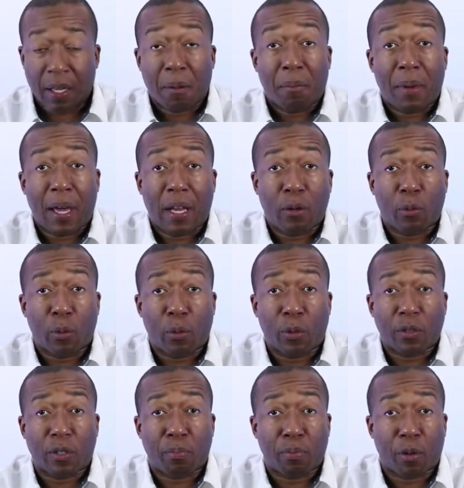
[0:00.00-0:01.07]

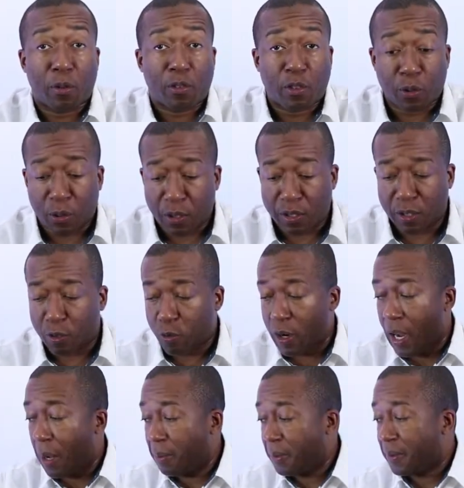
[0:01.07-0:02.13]
manuals, brochures, and
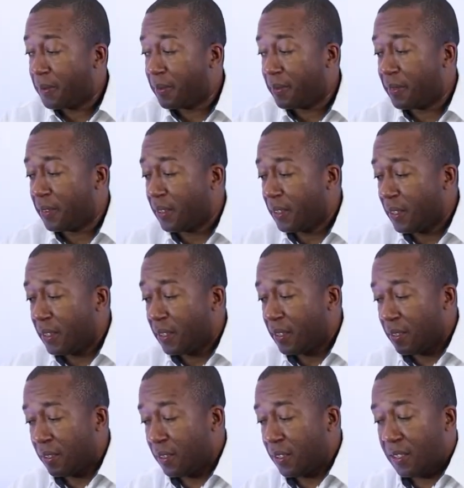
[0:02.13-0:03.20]
crap.
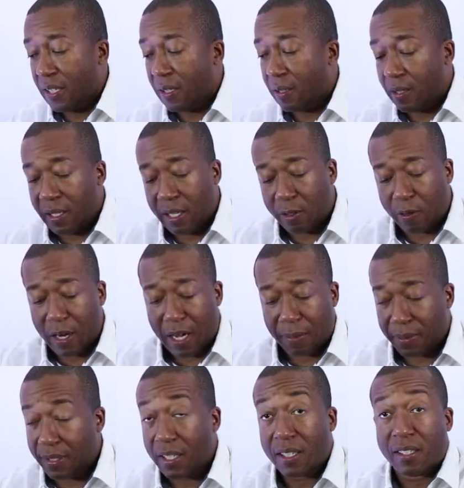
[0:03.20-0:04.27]
So let's take all that
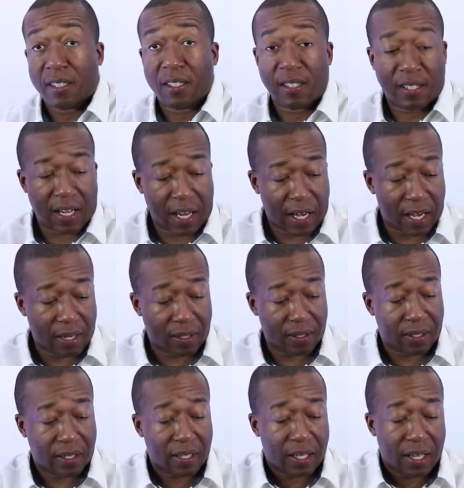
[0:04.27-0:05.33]
crap, set it to the side,
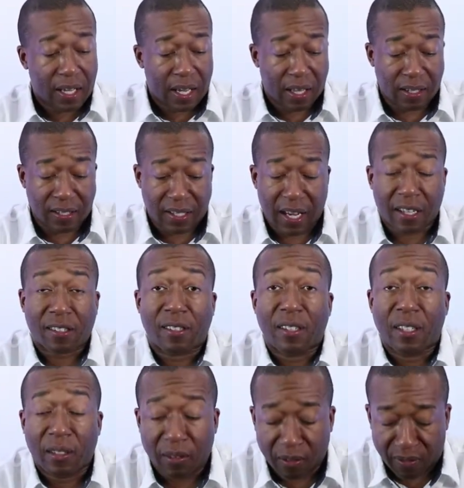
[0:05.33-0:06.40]
and let's
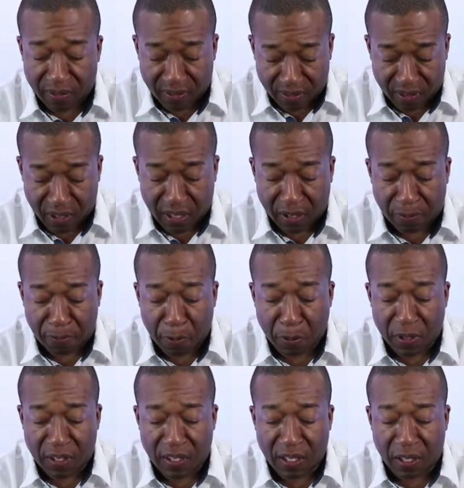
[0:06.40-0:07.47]
actually look at the phone
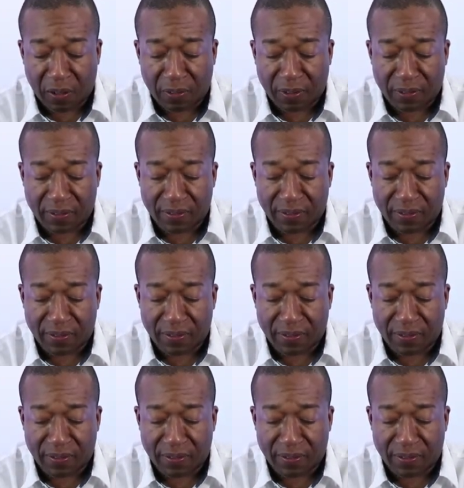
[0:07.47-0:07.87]
itself.